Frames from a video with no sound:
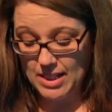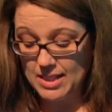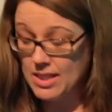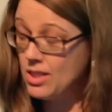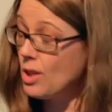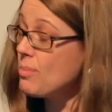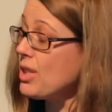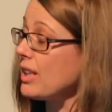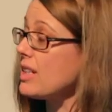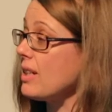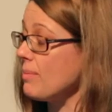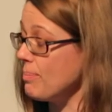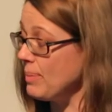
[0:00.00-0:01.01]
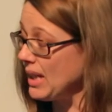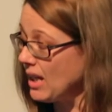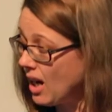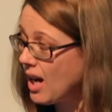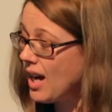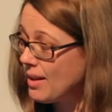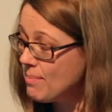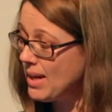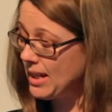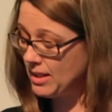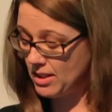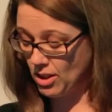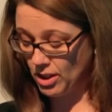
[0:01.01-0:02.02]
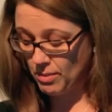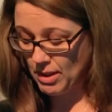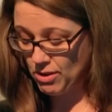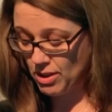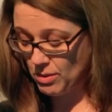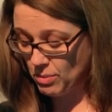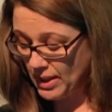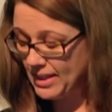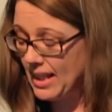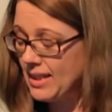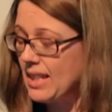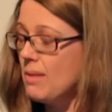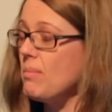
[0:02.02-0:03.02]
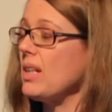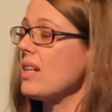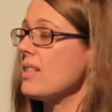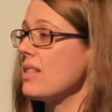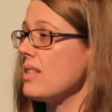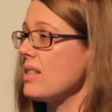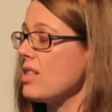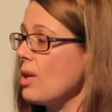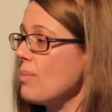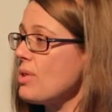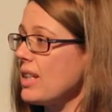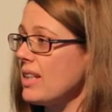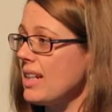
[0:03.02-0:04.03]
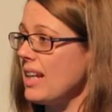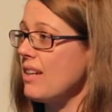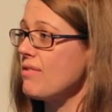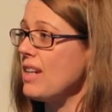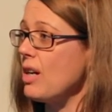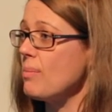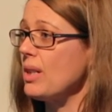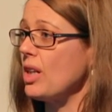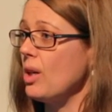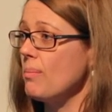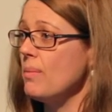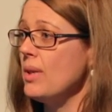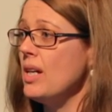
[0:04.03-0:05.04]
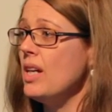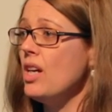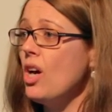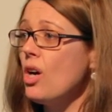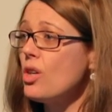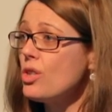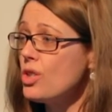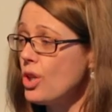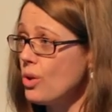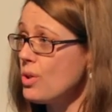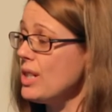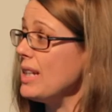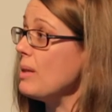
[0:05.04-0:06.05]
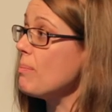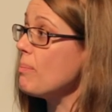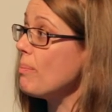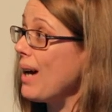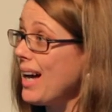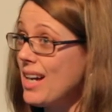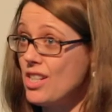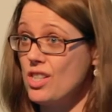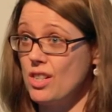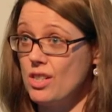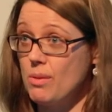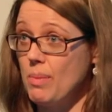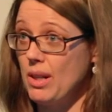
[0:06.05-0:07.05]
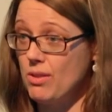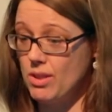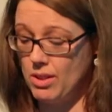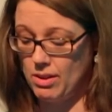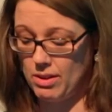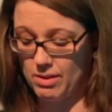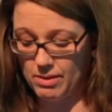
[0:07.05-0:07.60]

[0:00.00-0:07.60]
is a subject, I make documentaries with that theme because it's a subject that I have now become totally passionate about.